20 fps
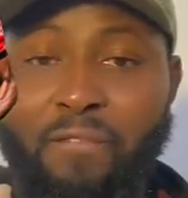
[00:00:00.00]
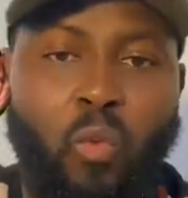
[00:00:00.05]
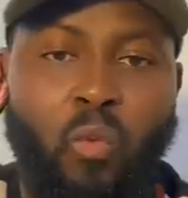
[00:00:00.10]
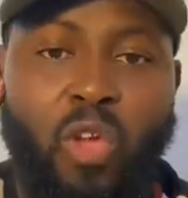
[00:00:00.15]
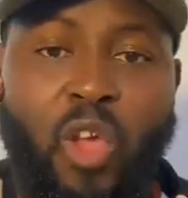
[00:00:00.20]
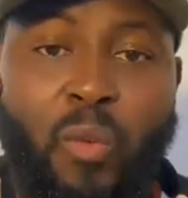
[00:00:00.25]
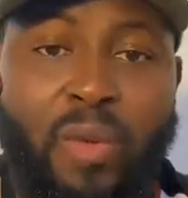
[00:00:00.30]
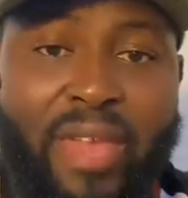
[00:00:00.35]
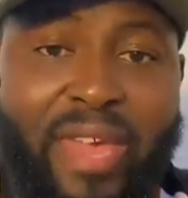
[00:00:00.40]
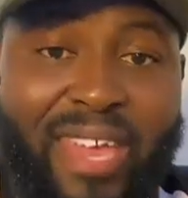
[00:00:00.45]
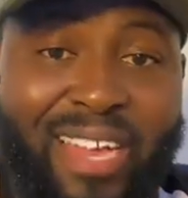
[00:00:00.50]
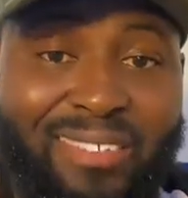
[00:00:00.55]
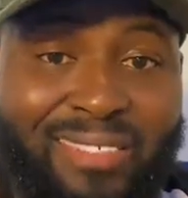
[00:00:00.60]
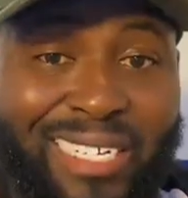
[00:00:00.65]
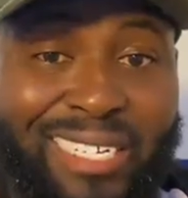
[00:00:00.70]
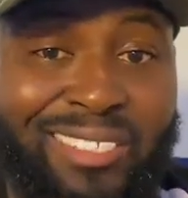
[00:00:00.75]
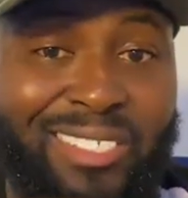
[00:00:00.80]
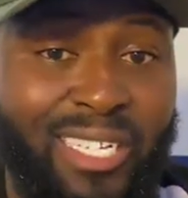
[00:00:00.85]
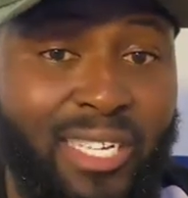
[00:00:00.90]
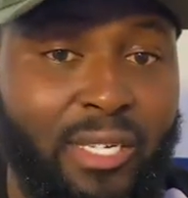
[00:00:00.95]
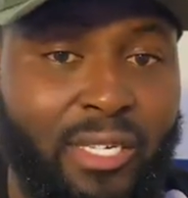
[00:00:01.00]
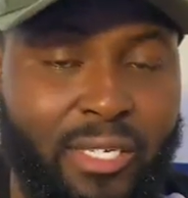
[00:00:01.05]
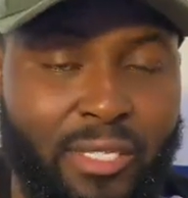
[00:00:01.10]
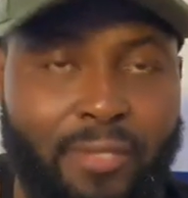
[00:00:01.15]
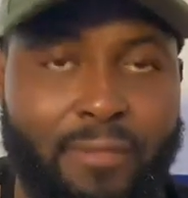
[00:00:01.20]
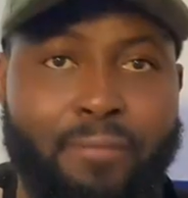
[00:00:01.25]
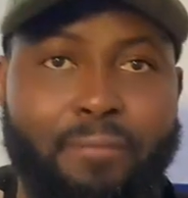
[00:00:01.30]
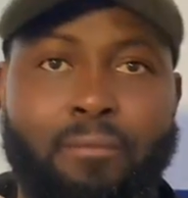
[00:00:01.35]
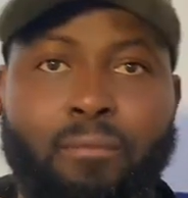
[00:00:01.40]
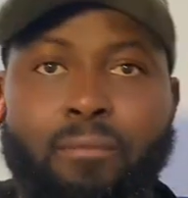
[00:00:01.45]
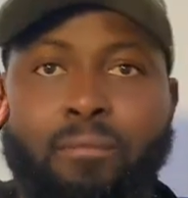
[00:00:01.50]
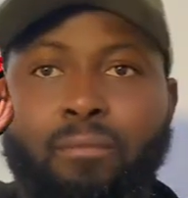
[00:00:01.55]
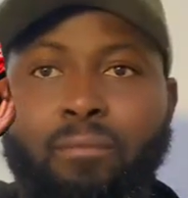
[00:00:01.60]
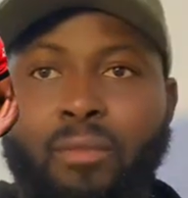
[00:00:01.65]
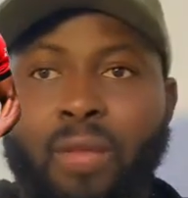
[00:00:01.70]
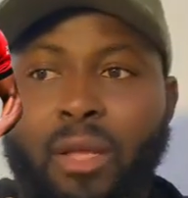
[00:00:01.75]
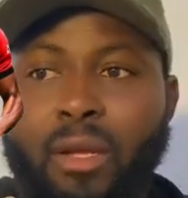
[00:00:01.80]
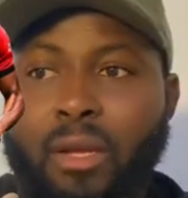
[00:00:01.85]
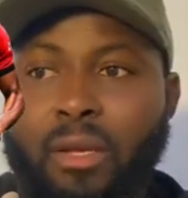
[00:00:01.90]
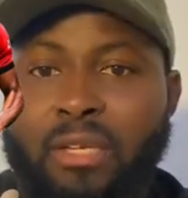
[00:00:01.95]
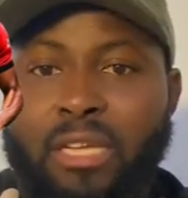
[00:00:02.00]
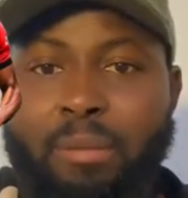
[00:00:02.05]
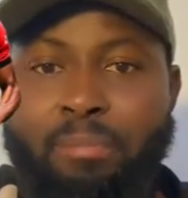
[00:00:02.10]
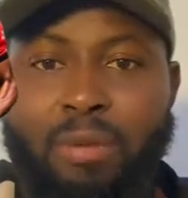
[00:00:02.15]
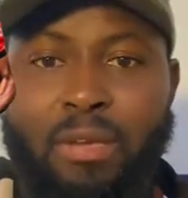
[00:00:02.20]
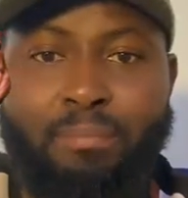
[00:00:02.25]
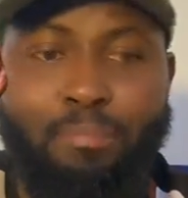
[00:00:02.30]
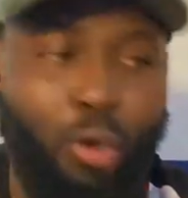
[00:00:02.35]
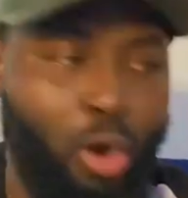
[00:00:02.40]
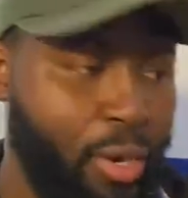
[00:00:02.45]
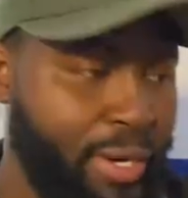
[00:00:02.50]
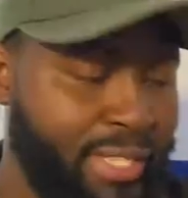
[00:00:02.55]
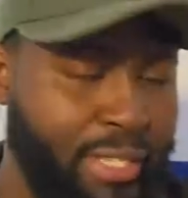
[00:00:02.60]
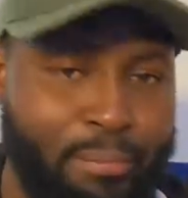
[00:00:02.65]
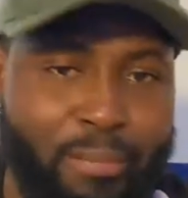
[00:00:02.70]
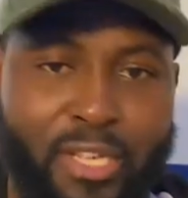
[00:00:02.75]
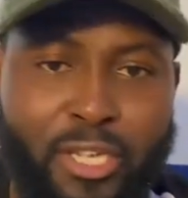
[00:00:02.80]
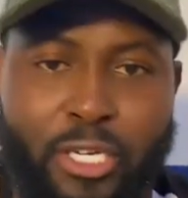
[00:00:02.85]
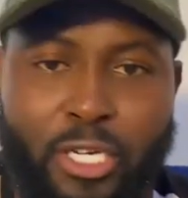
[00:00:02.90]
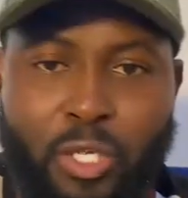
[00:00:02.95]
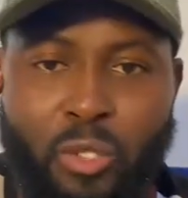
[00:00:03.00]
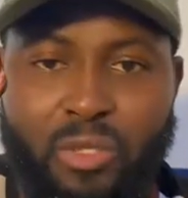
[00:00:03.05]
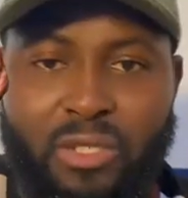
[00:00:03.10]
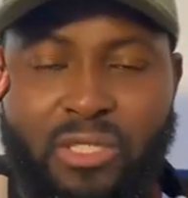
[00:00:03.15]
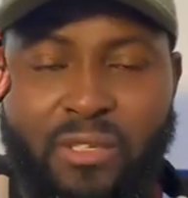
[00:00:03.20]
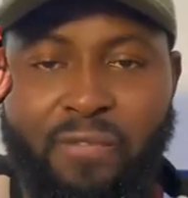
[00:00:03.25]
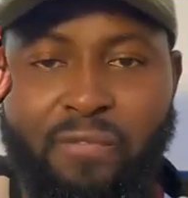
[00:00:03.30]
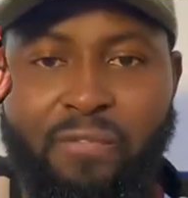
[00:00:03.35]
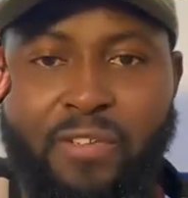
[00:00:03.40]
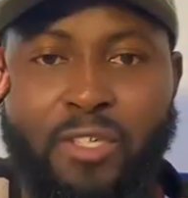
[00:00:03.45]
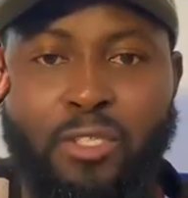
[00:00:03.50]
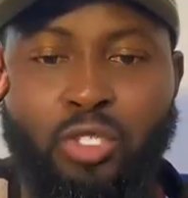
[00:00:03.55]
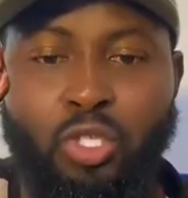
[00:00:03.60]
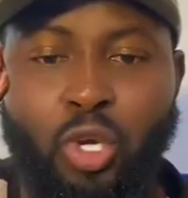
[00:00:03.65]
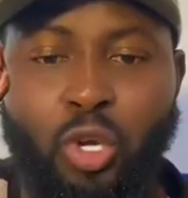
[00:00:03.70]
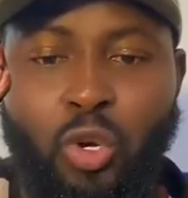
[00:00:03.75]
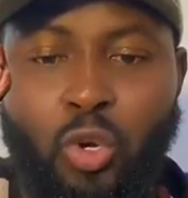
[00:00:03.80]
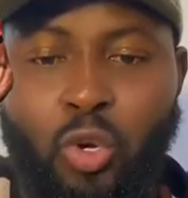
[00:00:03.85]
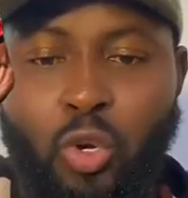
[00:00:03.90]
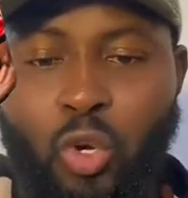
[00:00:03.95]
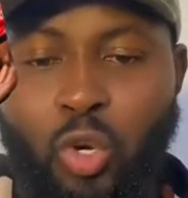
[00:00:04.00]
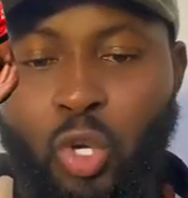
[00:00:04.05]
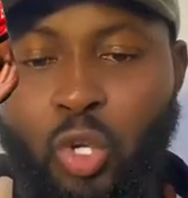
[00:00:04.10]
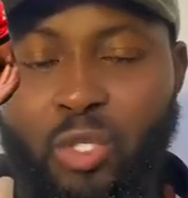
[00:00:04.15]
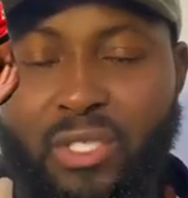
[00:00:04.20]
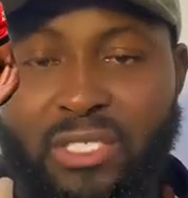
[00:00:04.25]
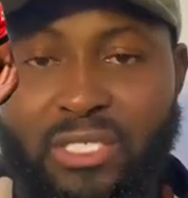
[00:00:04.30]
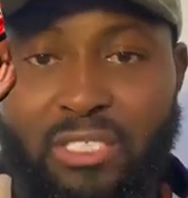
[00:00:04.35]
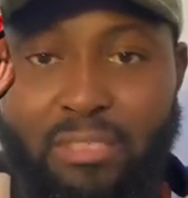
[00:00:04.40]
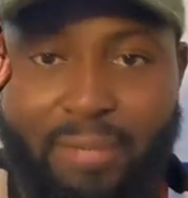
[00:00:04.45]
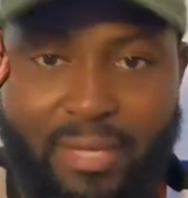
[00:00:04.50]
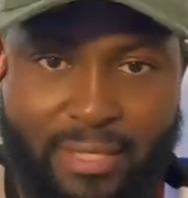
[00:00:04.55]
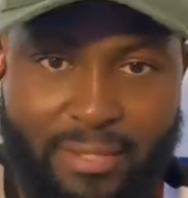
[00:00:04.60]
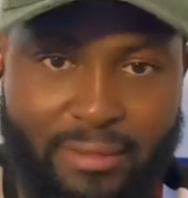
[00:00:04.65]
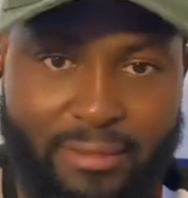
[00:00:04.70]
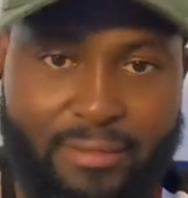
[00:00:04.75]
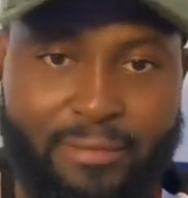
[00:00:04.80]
When we enter Turkey, the big boy, the big news, Victor Osimhen.